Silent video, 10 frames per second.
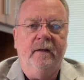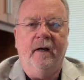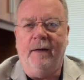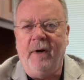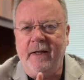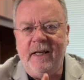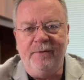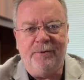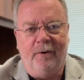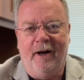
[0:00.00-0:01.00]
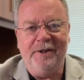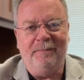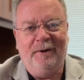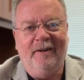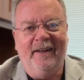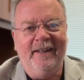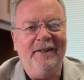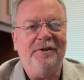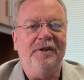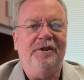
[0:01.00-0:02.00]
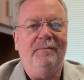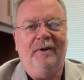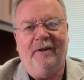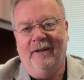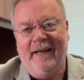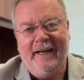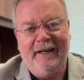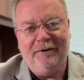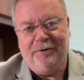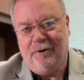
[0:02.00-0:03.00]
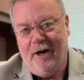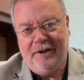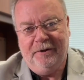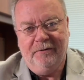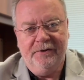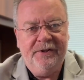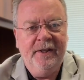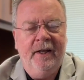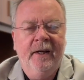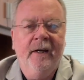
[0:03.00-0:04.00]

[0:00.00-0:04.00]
Hi, my name is Ross McLean. This is the McLean Chronicles.